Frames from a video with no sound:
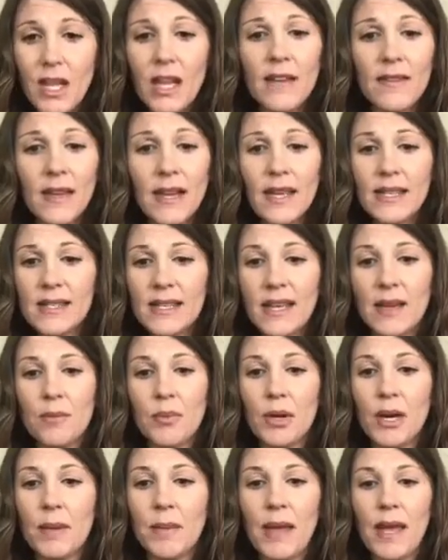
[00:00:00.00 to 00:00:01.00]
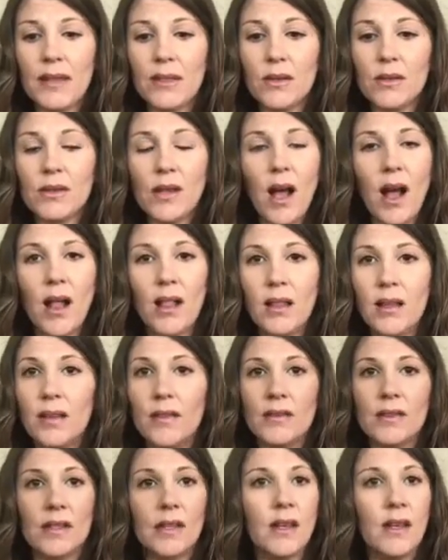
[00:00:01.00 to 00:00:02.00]
like I said, bring back those
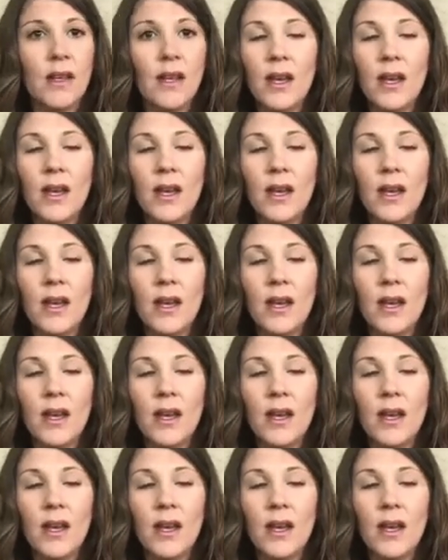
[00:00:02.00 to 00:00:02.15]
olives,